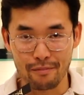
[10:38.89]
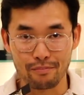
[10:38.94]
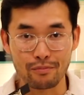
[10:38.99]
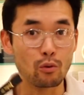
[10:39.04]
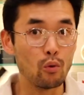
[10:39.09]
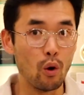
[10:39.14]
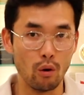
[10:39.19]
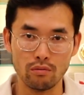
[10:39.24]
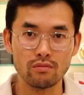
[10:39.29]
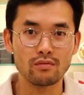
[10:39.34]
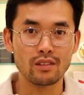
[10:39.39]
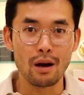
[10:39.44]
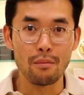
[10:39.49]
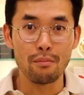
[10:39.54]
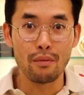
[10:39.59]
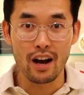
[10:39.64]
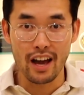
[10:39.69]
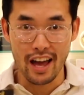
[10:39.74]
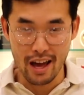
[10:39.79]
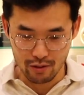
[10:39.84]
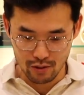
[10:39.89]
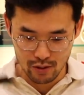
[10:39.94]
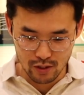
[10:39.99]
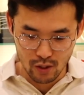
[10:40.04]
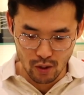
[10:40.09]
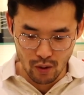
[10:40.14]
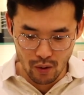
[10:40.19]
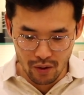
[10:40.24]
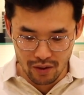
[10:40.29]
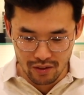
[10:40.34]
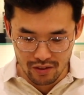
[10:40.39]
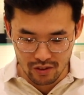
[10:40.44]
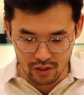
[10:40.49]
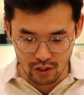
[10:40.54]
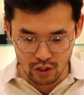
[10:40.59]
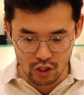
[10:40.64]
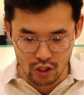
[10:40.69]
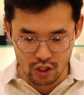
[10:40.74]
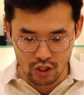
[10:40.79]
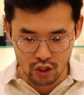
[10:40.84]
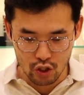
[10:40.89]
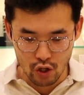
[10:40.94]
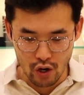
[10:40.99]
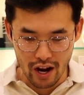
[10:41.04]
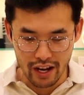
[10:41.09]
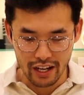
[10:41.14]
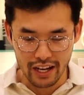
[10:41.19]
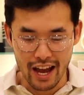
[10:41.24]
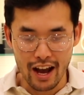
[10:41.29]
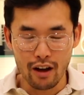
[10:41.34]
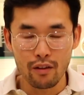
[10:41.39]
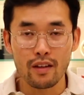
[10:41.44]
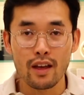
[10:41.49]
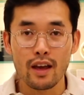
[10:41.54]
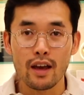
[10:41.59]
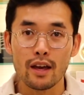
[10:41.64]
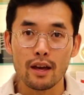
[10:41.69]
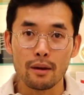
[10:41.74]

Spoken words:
well, come by our store to try it out,